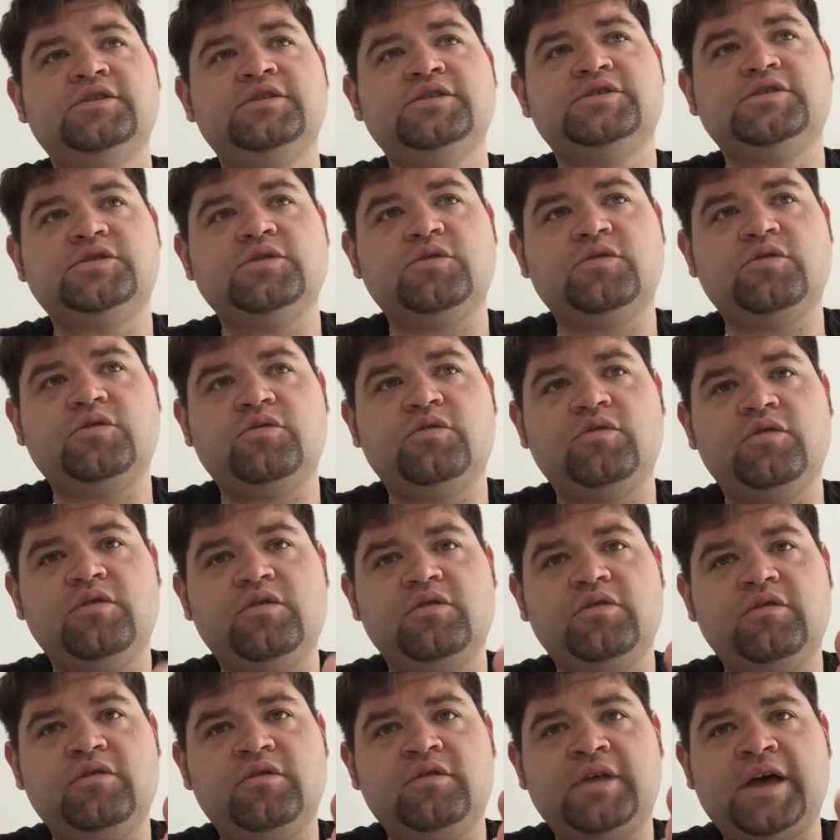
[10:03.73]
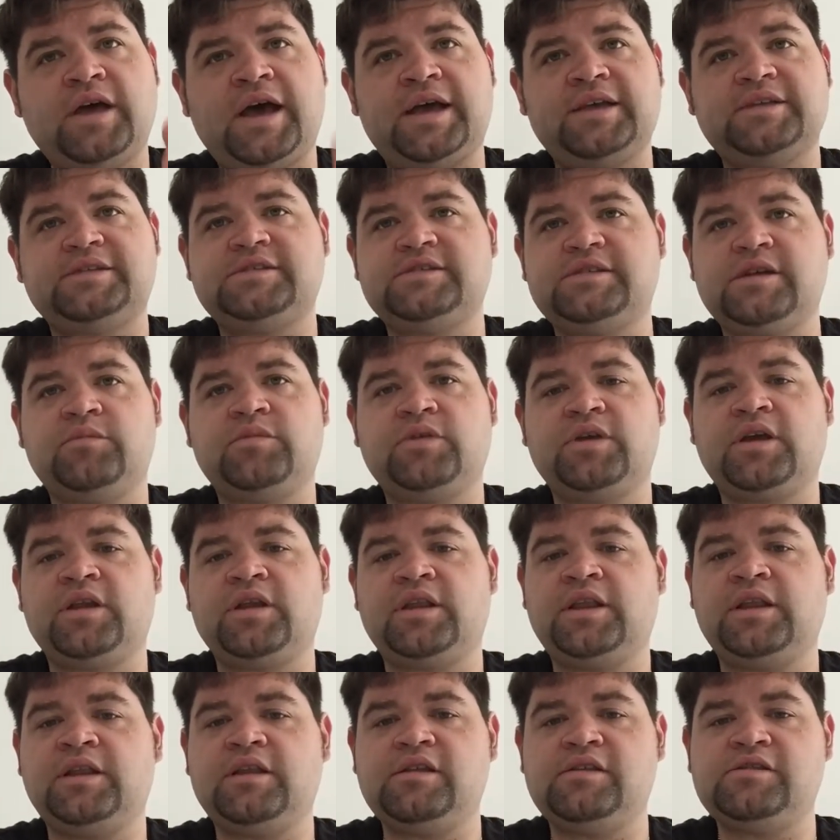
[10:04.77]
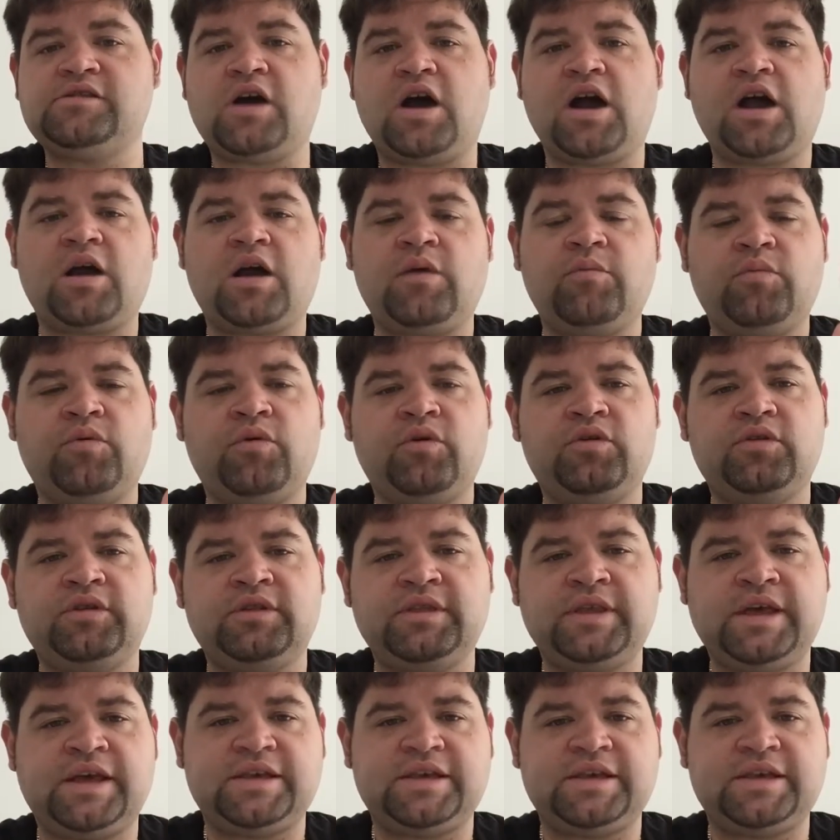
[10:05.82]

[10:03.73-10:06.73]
So that's something I needed to talk about.